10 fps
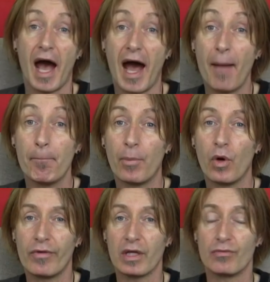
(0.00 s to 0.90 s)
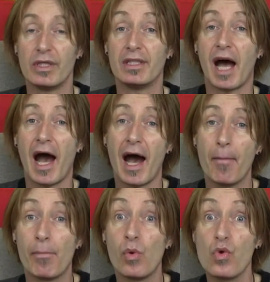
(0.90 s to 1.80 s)
A boring read.
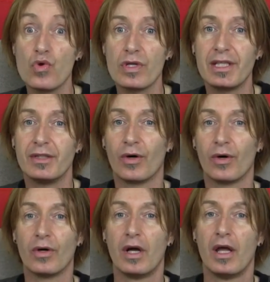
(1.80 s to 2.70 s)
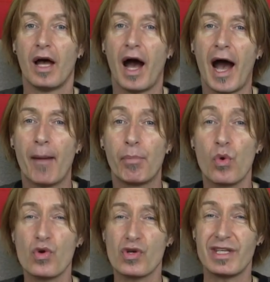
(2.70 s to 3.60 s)
Aburrido.
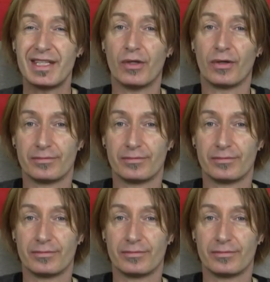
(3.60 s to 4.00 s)
Aburrido.